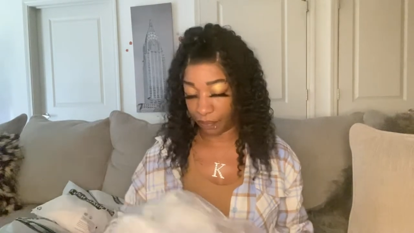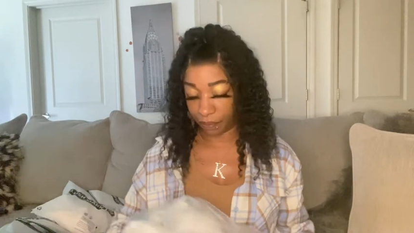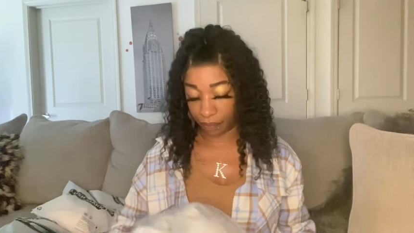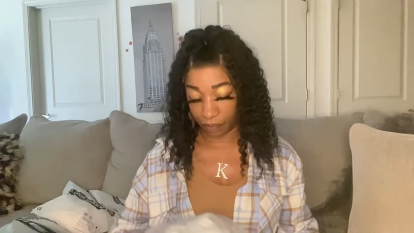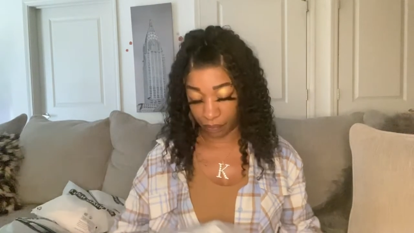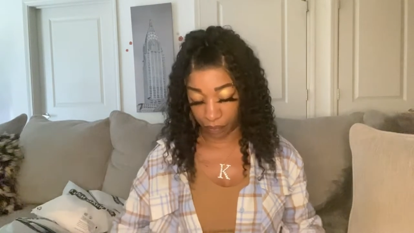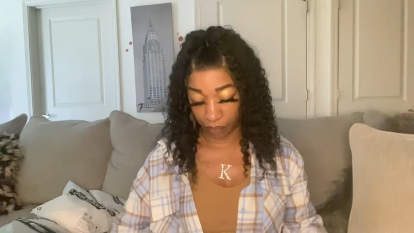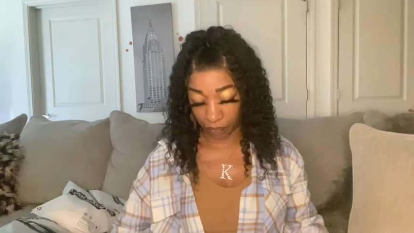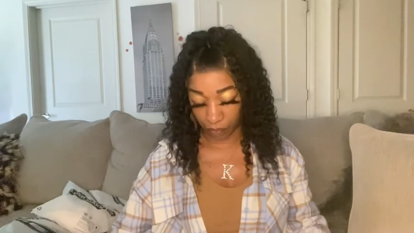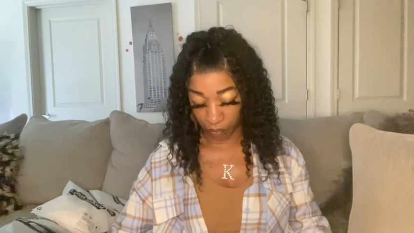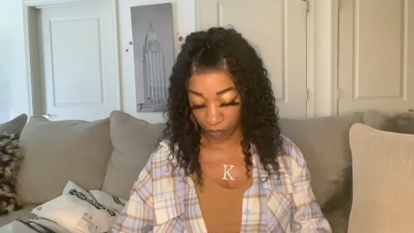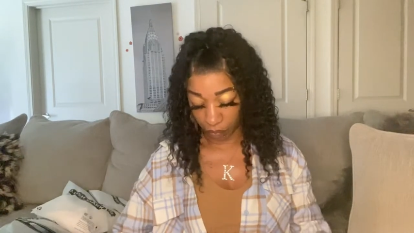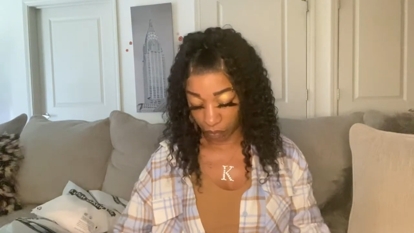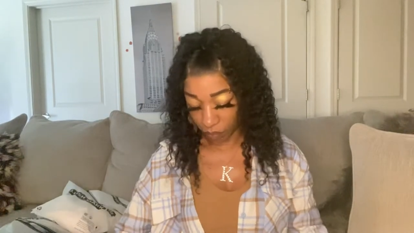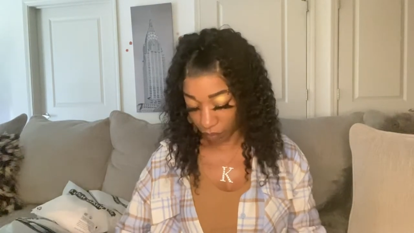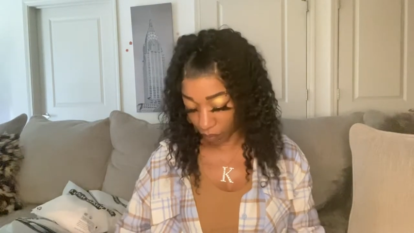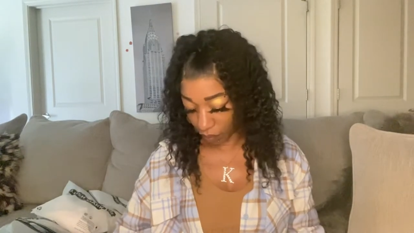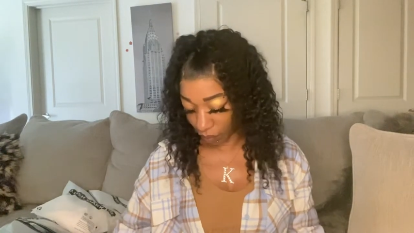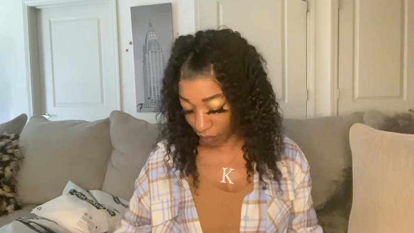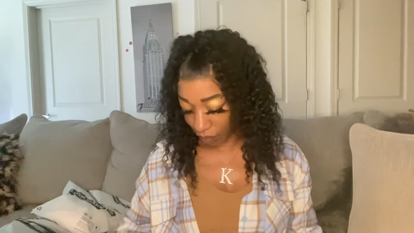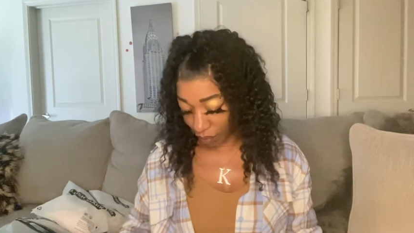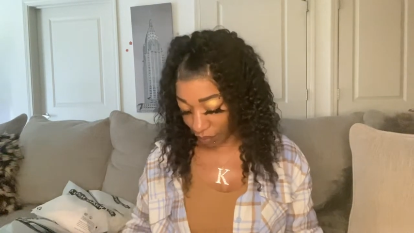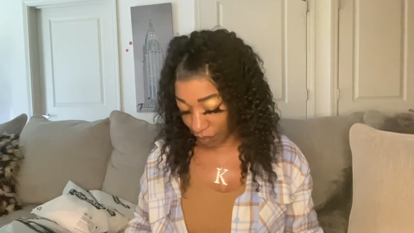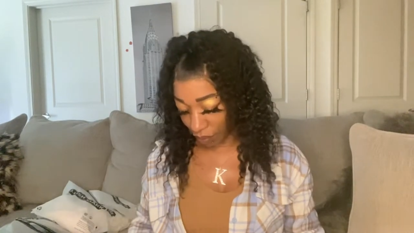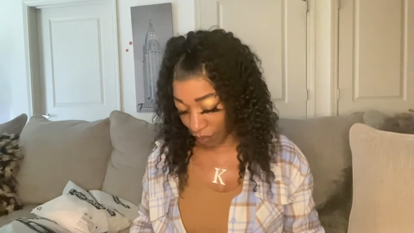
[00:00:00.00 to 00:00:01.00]

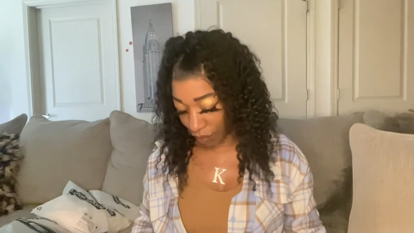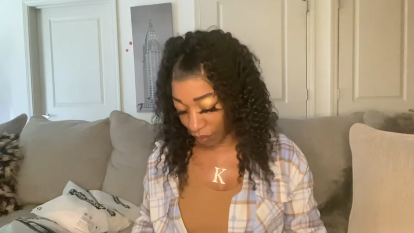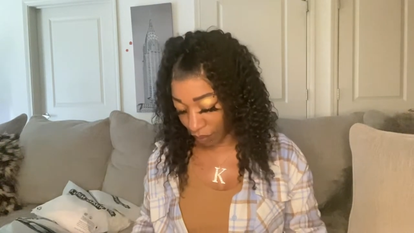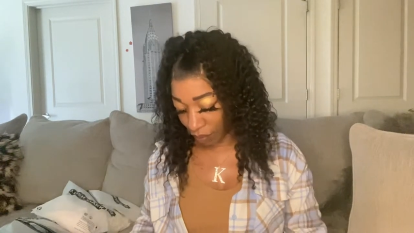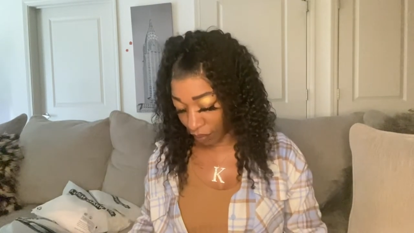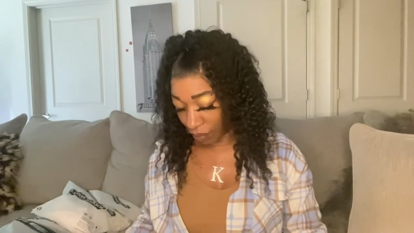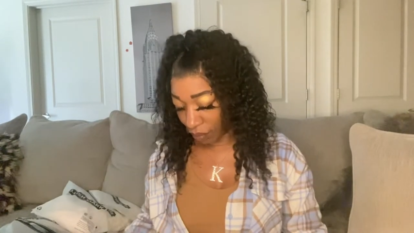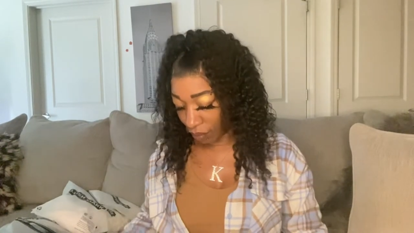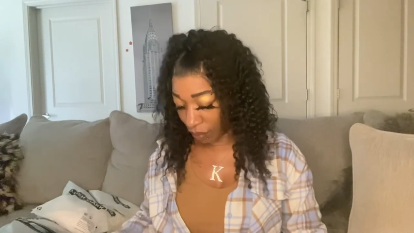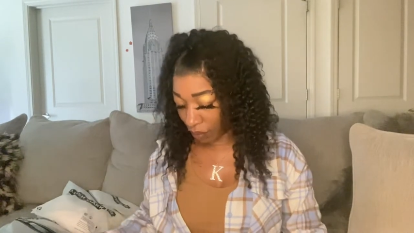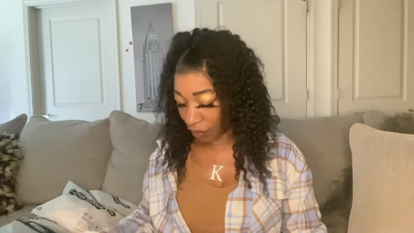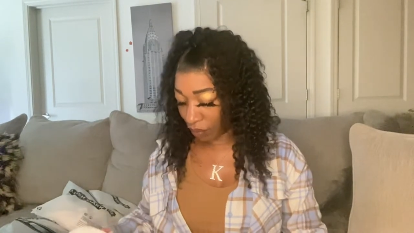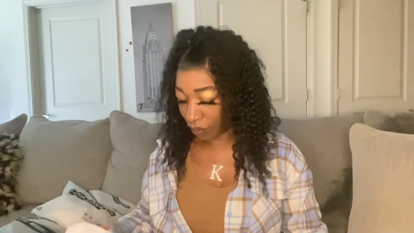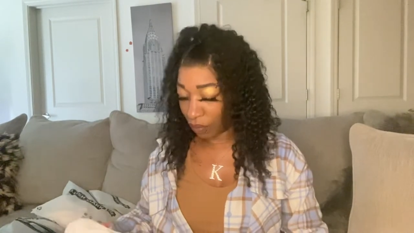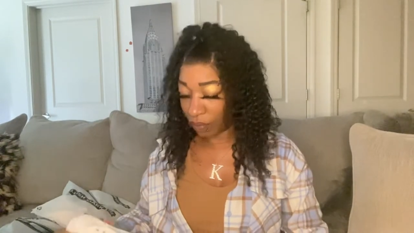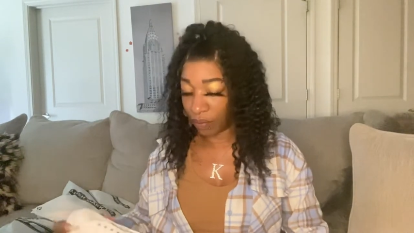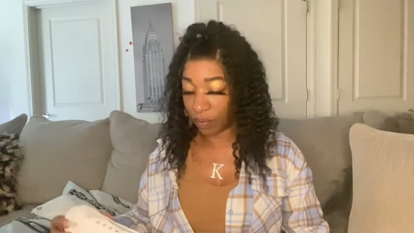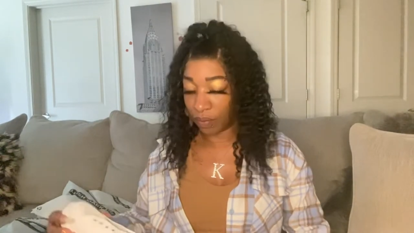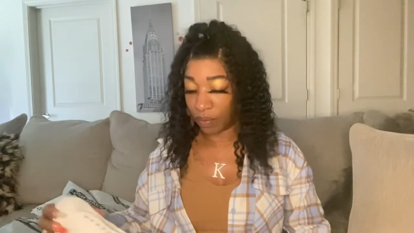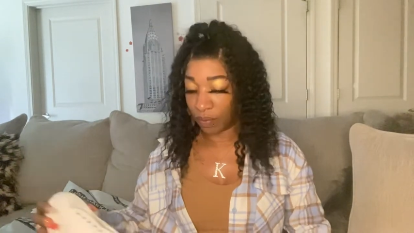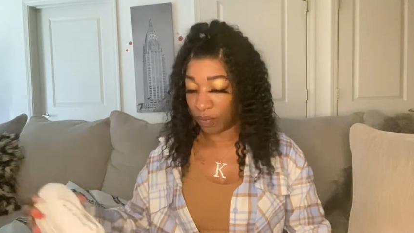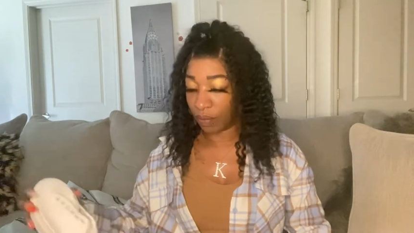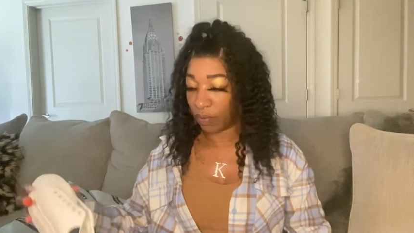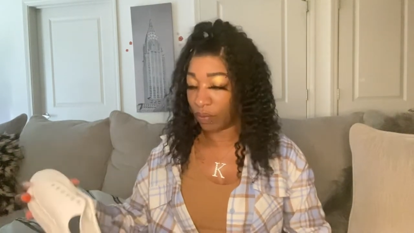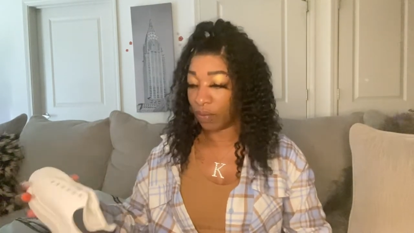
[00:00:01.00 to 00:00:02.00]

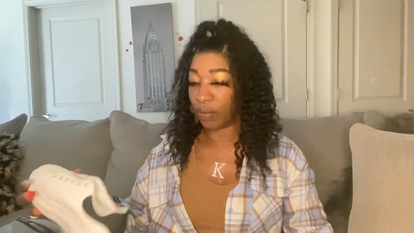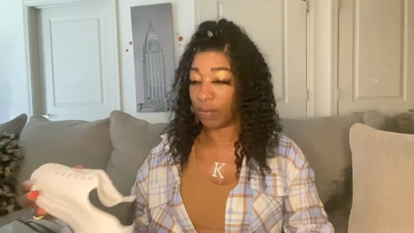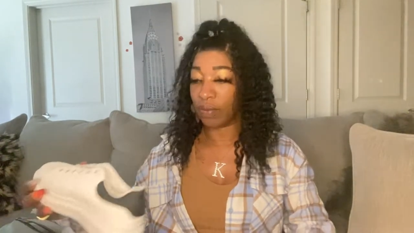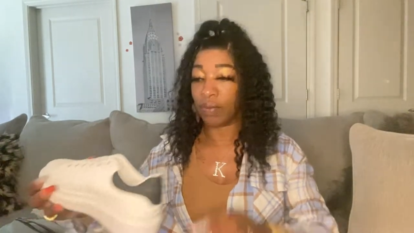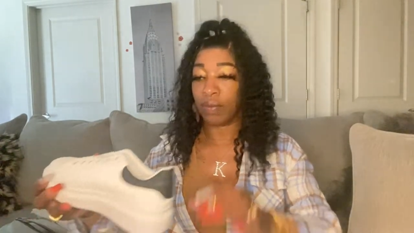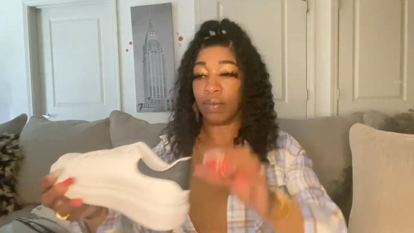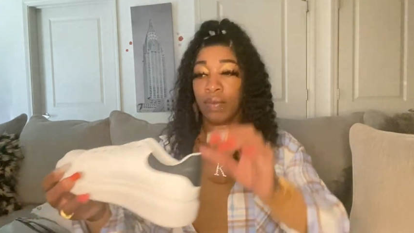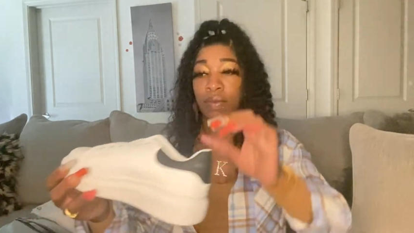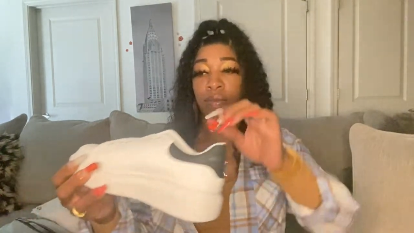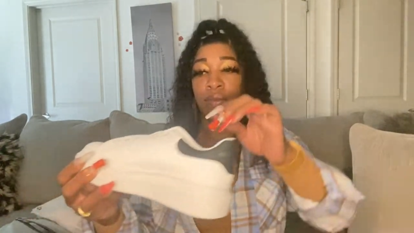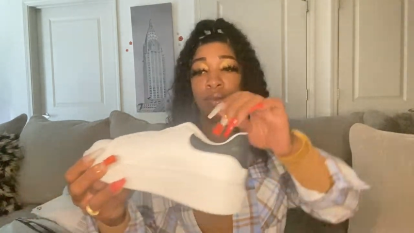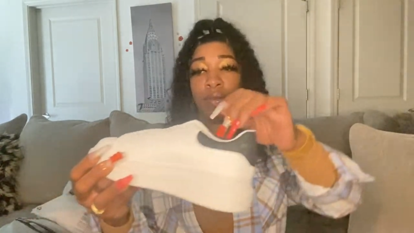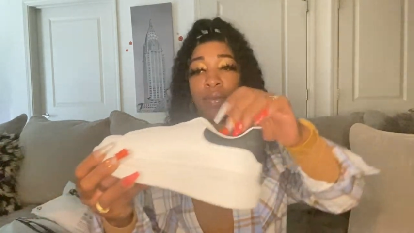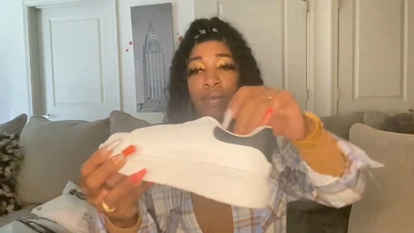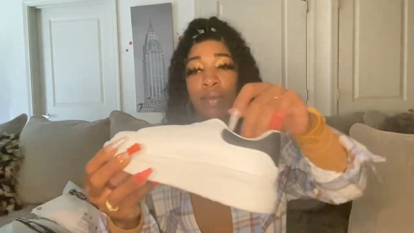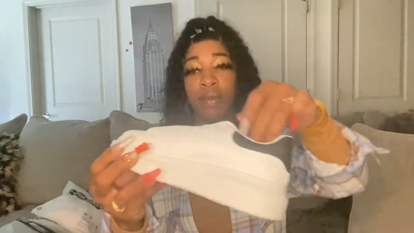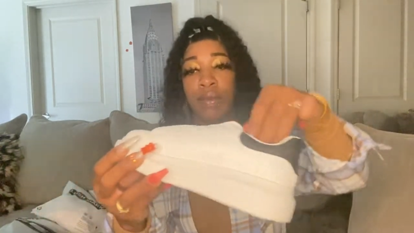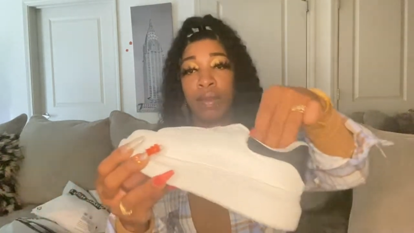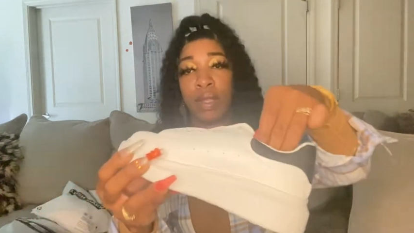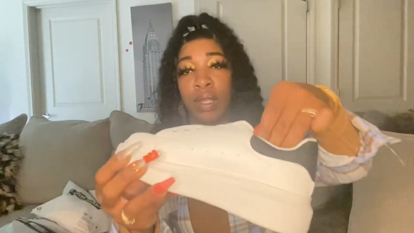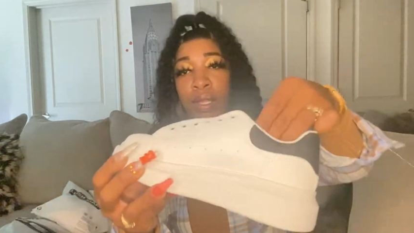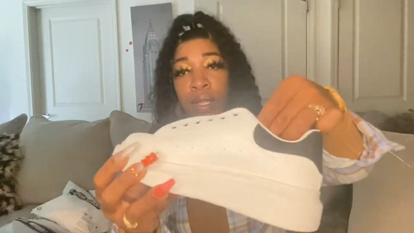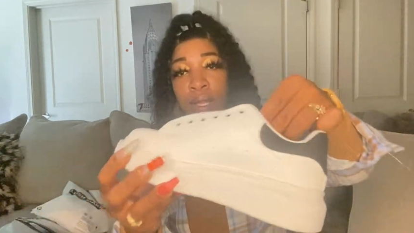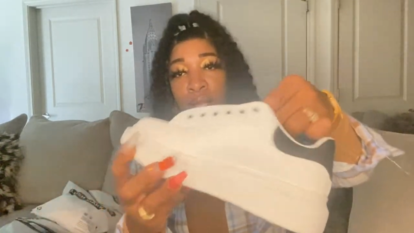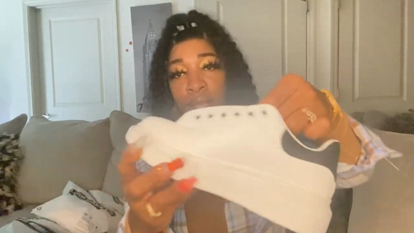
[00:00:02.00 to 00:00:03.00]

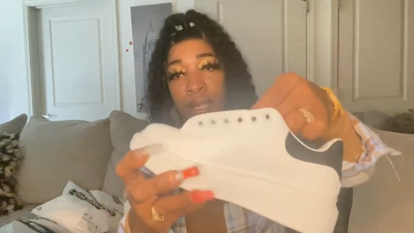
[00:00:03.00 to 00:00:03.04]
Nobody speaks.